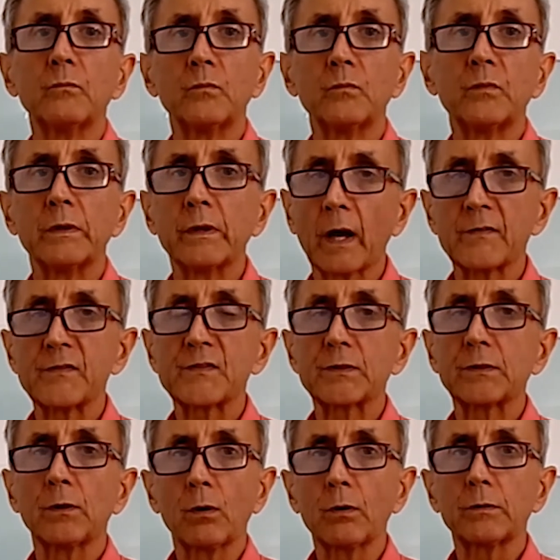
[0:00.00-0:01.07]
Life's
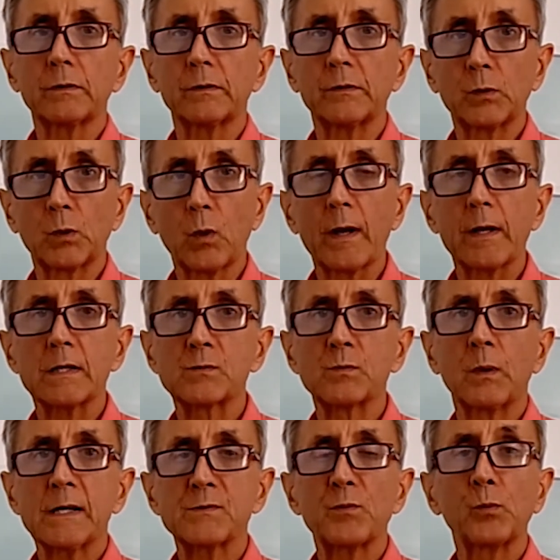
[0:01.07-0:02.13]
not quite
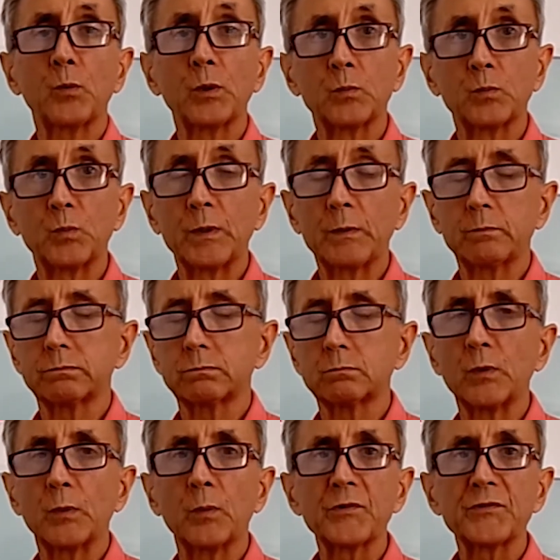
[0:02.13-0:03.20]
as we
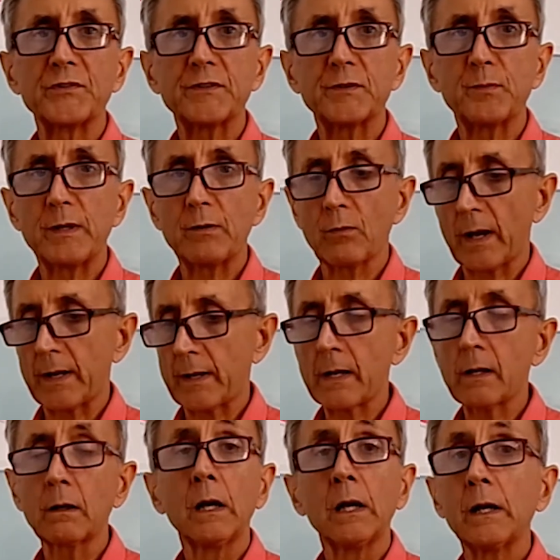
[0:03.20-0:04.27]
want it to be right
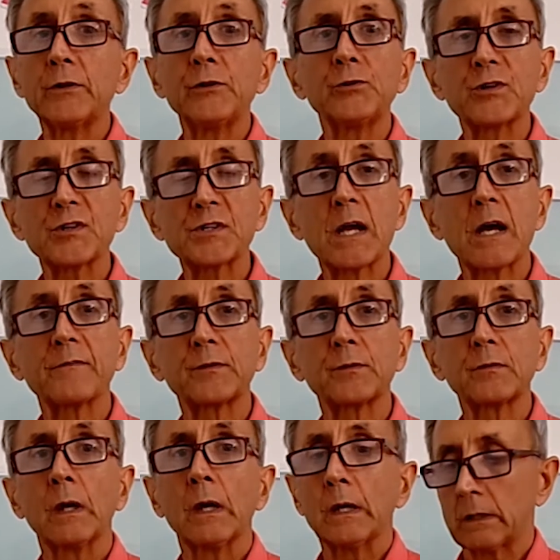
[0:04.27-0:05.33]
now, and you just have to
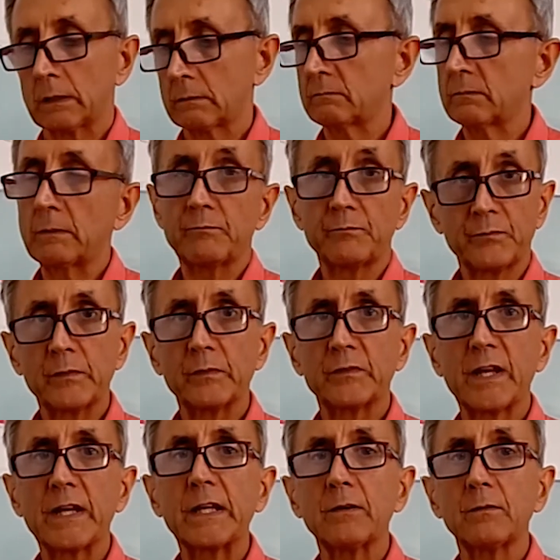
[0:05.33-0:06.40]

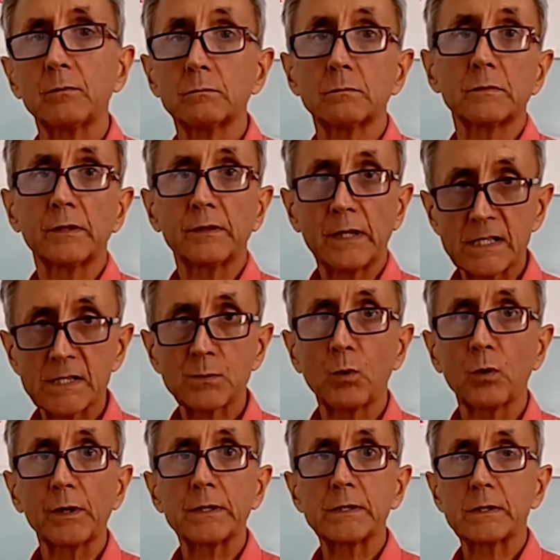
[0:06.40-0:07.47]
take it, that's
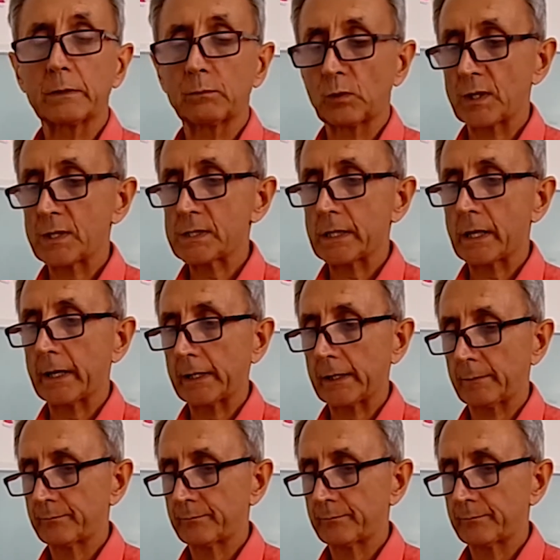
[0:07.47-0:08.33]
what it's like.